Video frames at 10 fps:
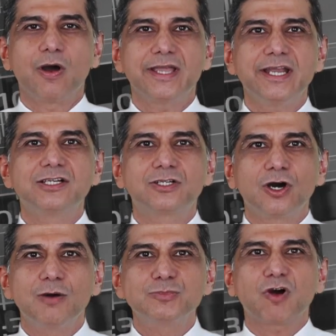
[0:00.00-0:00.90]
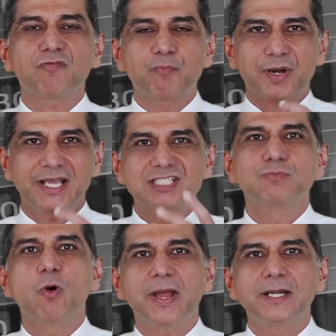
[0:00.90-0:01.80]
in terms of price
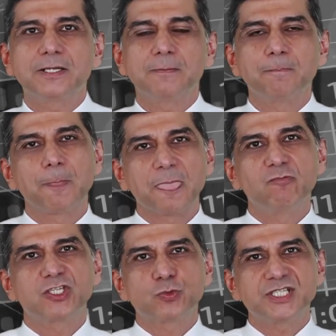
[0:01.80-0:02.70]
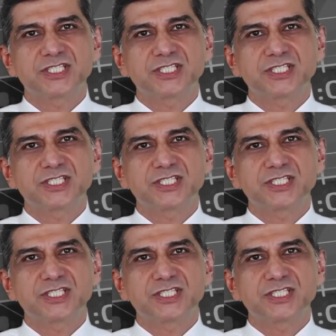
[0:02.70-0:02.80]
momentum which we